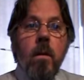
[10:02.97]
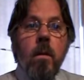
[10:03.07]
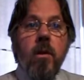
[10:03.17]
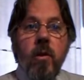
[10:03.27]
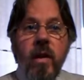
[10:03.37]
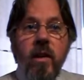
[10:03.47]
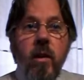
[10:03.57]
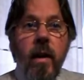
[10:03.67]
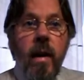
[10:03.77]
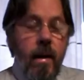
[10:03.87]
The street's
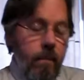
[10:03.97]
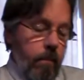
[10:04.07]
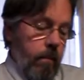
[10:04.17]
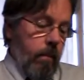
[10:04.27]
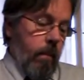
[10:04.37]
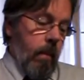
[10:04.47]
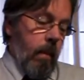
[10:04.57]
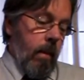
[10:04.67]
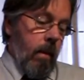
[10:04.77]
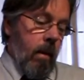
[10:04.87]
got a name.
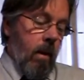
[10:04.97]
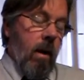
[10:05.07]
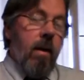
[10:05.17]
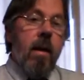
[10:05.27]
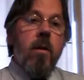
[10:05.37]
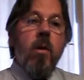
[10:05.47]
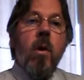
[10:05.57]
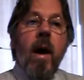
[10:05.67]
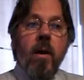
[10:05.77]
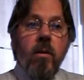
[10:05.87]
And then
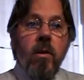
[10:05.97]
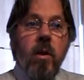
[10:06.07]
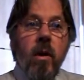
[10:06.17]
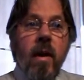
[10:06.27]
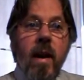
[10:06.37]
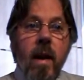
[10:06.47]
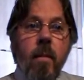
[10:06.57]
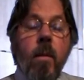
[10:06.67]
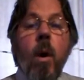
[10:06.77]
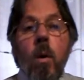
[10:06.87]
your house has got a
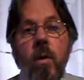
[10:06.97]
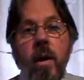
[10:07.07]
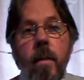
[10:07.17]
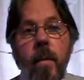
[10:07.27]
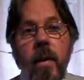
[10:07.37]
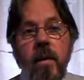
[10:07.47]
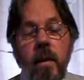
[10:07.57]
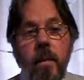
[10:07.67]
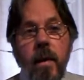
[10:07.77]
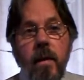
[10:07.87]
name or a number in
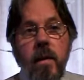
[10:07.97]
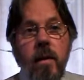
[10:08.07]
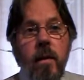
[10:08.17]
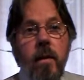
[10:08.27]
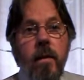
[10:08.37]
some cases.